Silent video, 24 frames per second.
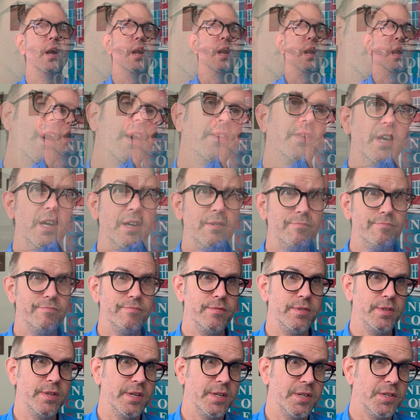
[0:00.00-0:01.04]
And then
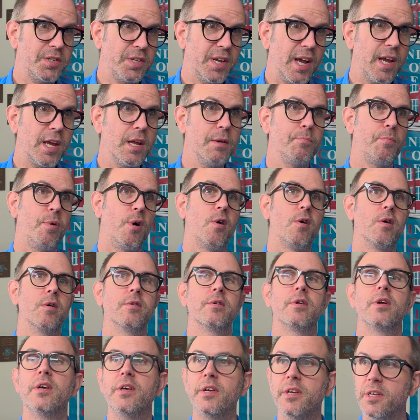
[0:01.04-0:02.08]
the second
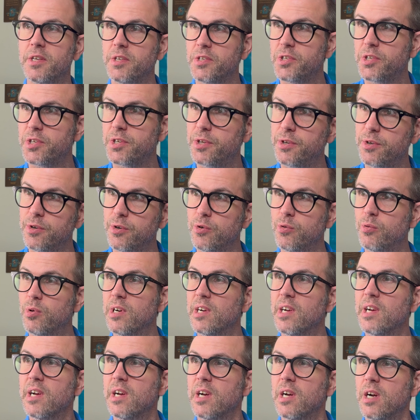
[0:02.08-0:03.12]
part is to
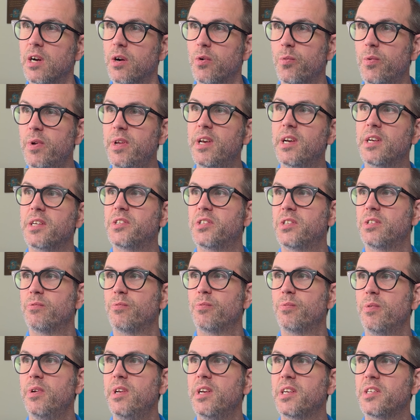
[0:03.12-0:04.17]

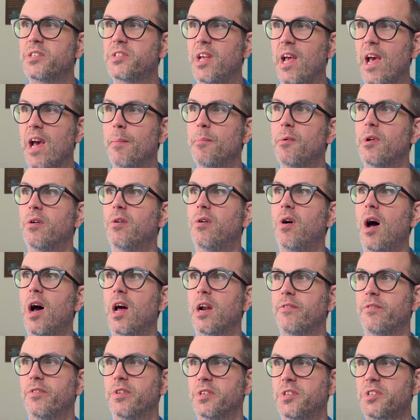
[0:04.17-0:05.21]
re-examine a lot
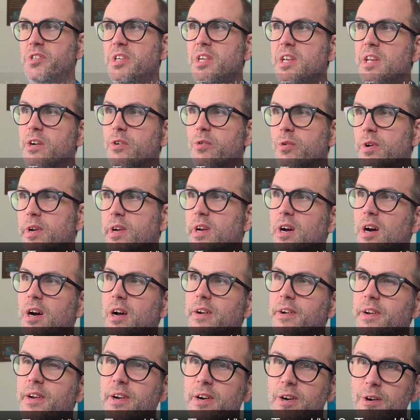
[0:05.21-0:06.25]
of the scenery
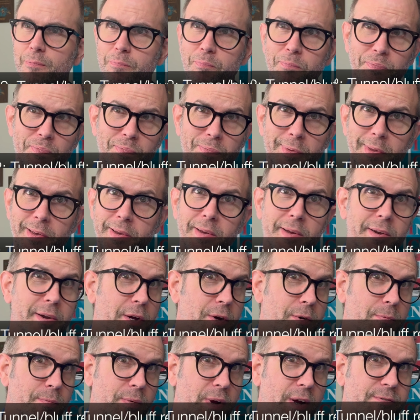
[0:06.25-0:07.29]
on here. You
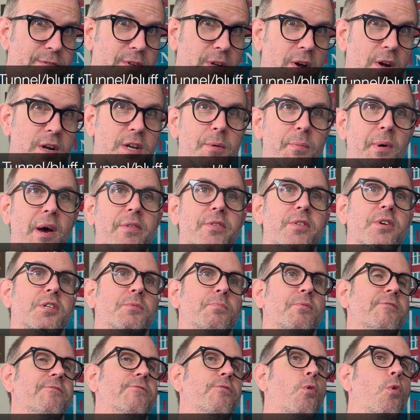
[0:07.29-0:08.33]
know, I've talked about this
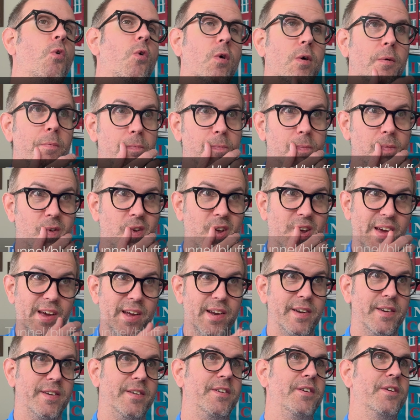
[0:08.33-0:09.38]
before,
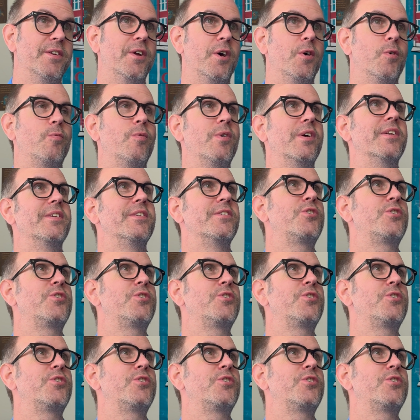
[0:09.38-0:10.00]
and you know, in